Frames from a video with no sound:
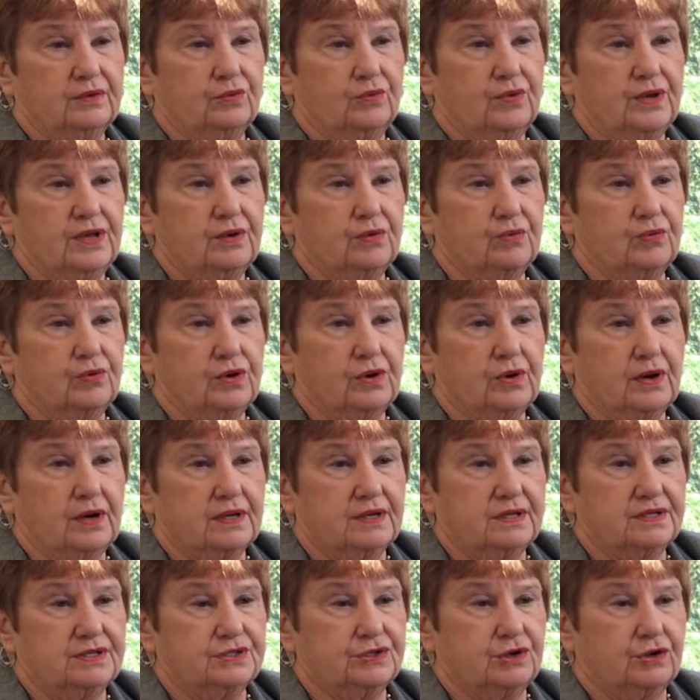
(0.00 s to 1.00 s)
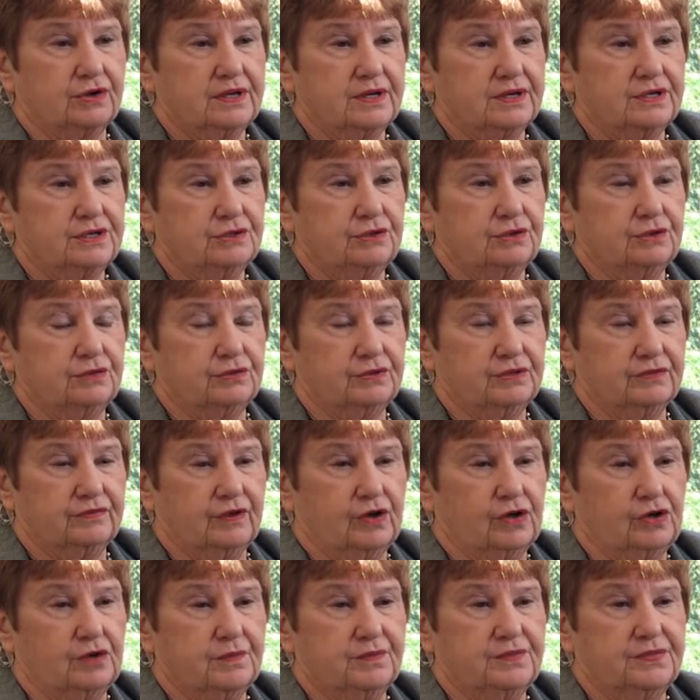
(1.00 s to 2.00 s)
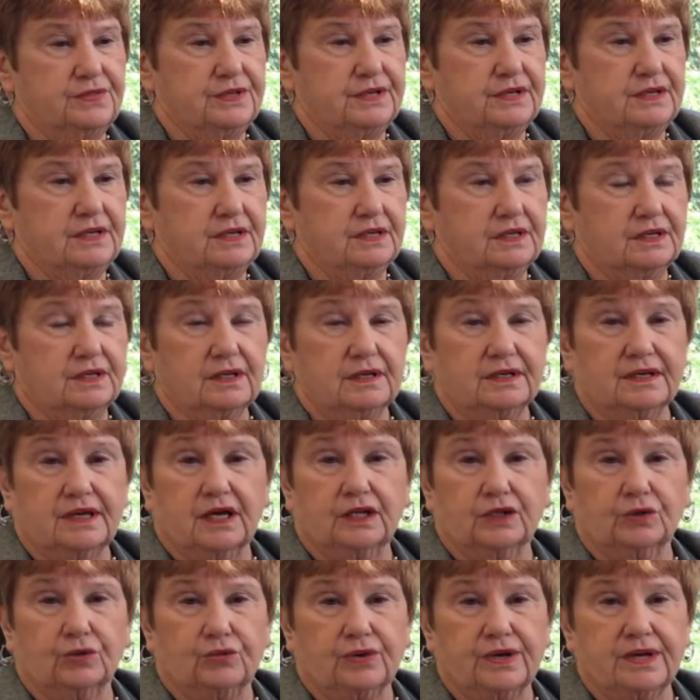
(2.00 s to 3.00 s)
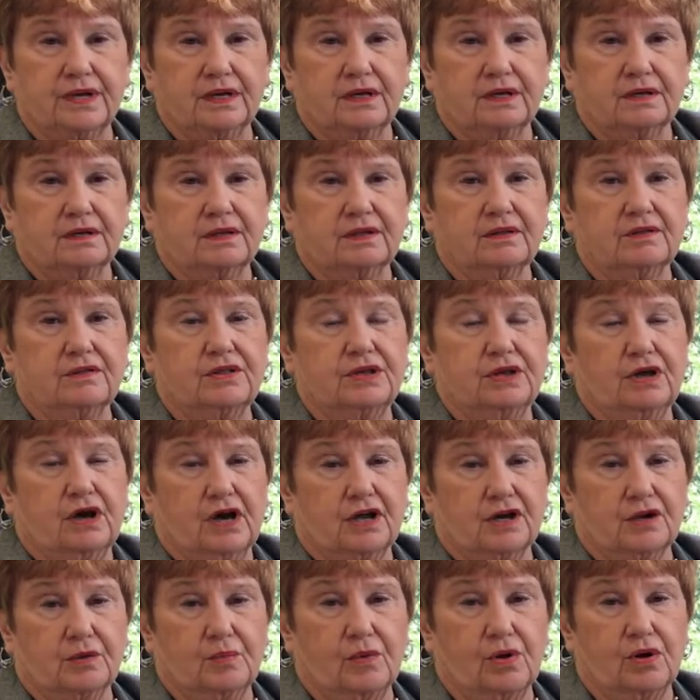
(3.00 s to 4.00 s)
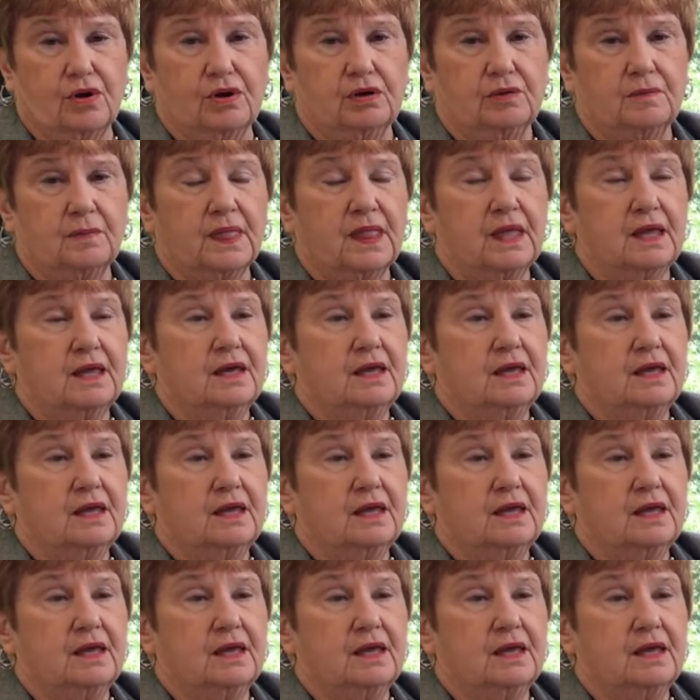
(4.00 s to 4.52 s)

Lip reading: we were starting to develop the Galleria, the Auto Mall,